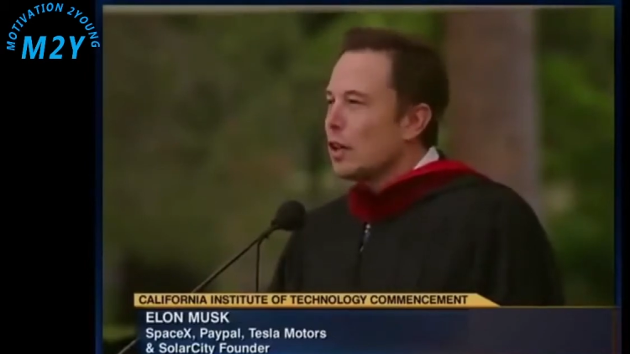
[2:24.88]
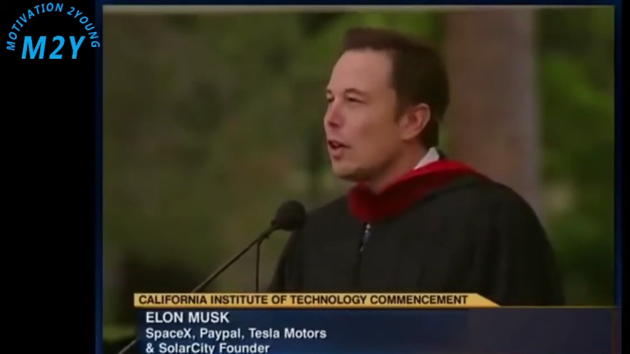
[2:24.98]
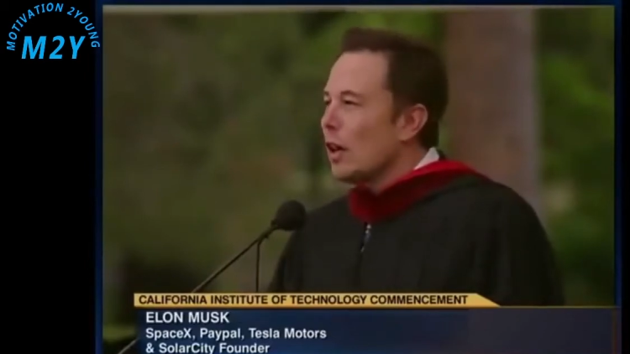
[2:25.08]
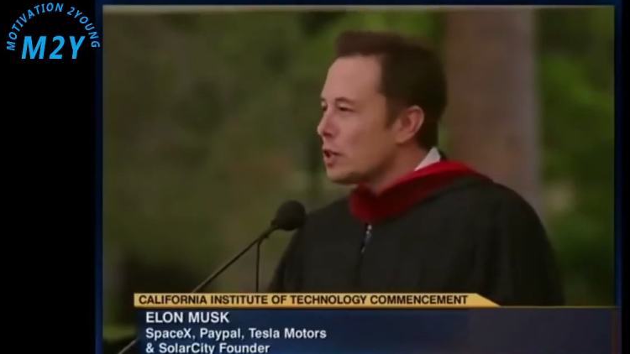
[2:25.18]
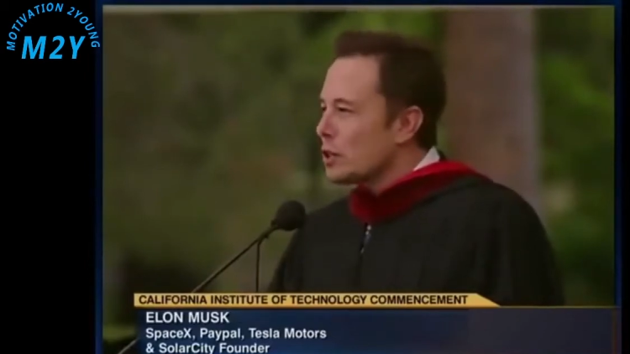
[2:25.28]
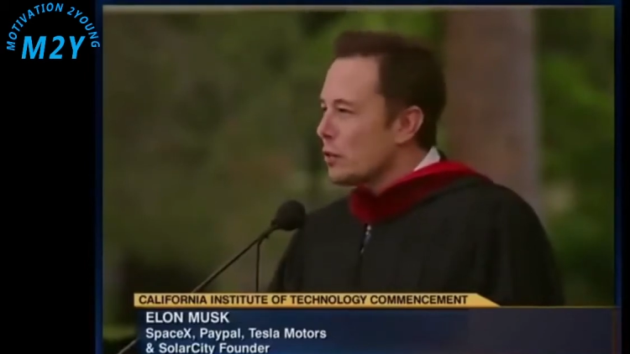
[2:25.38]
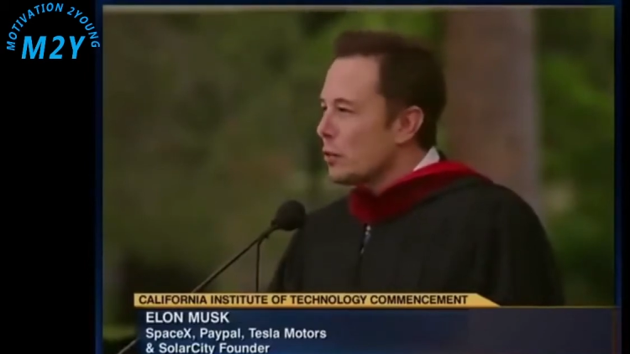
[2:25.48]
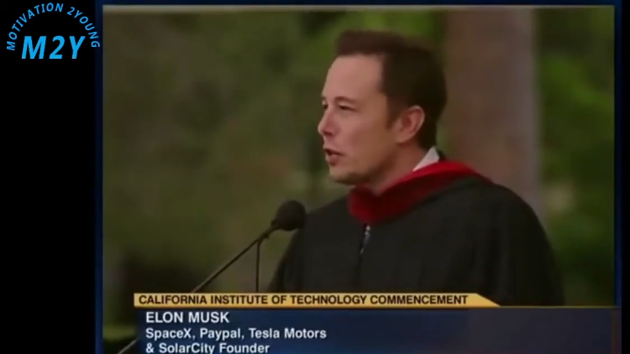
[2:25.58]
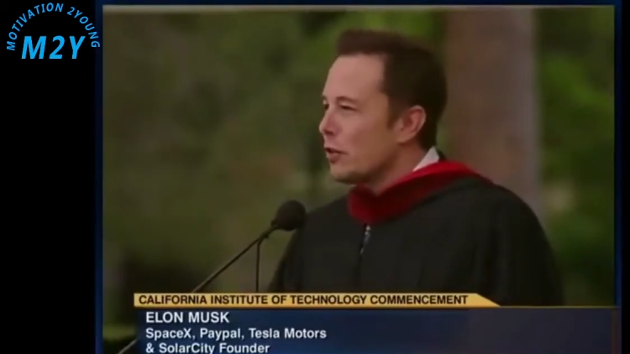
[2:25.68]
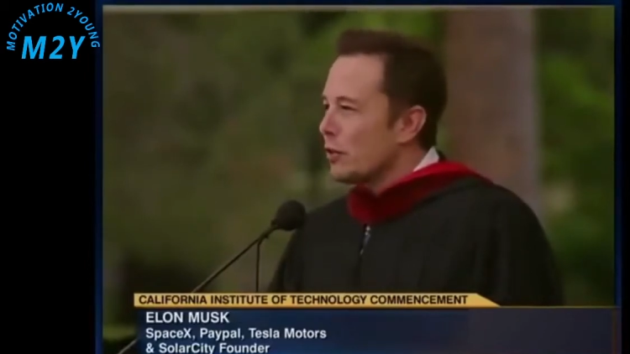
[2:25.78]
knowledge of
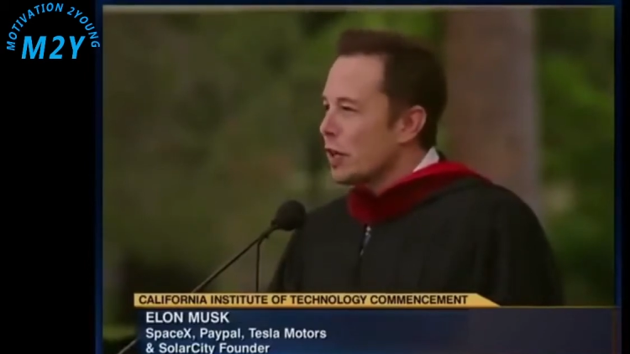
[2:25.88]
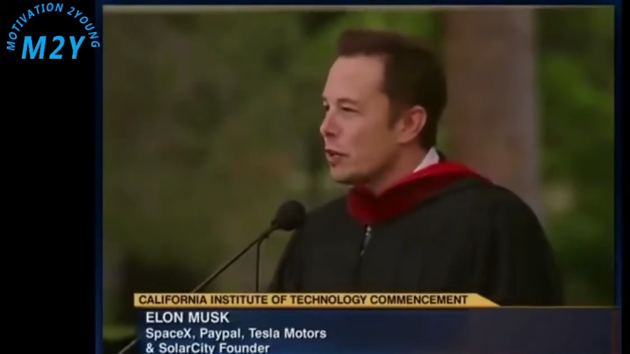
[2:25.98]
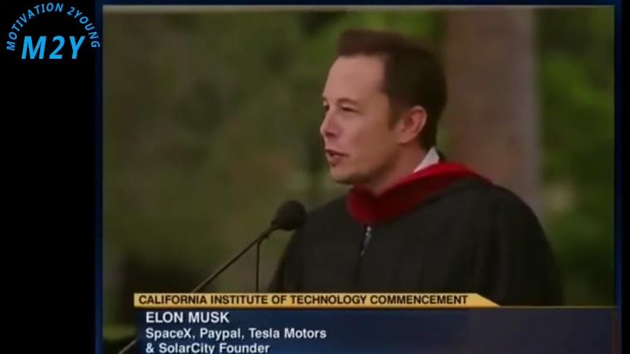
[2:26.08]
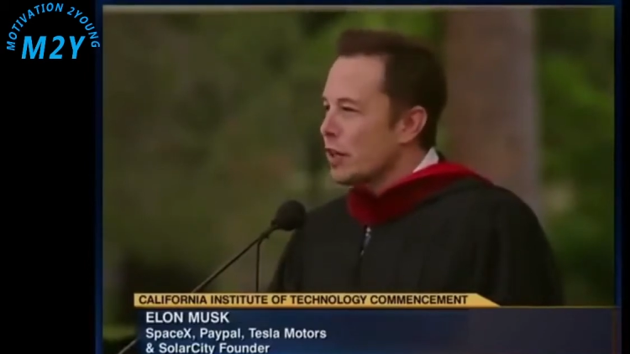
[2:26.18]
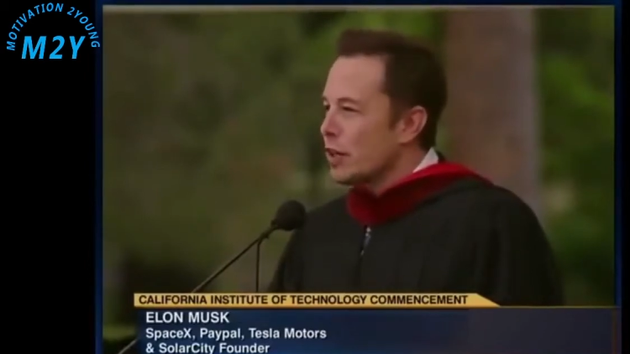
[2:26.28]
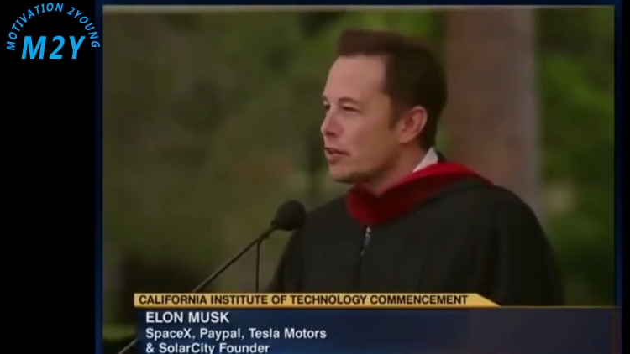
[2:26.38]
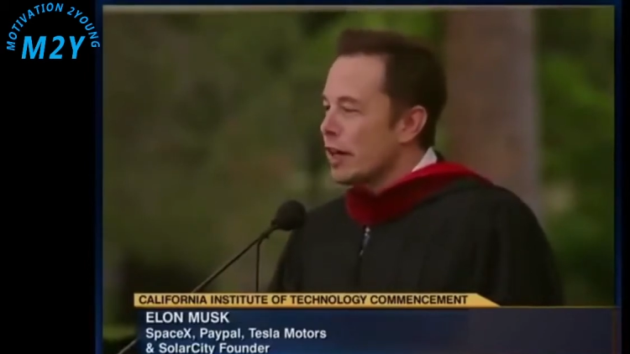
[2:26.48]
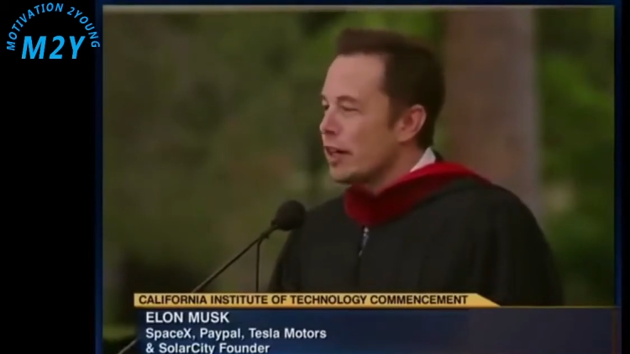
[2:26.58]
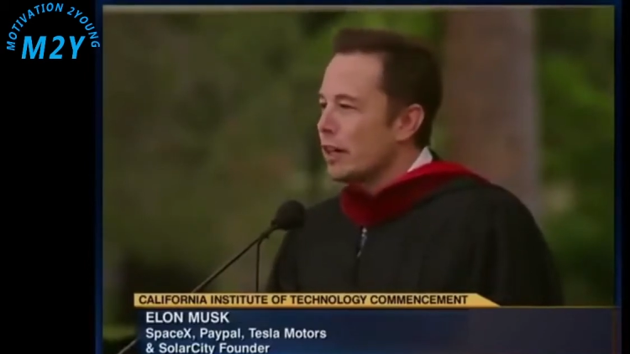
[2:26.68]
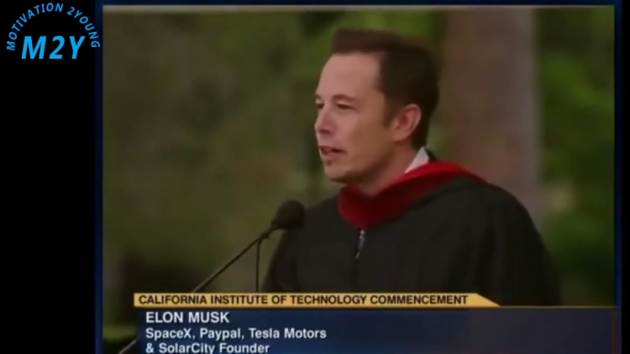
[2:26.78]
the world, if we can do things
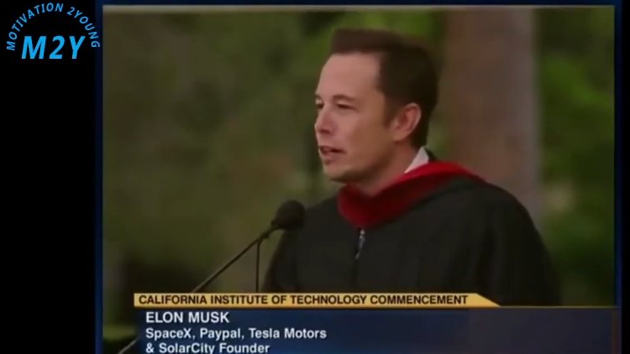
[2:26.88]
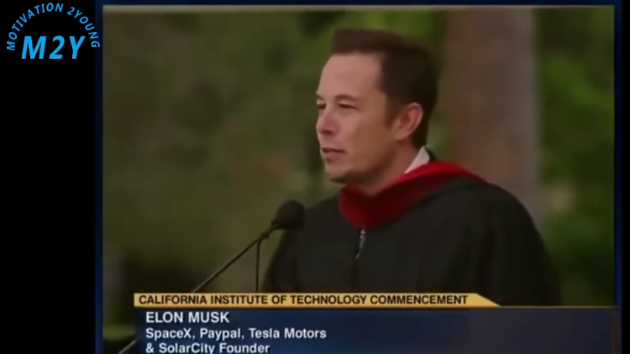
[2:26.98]
that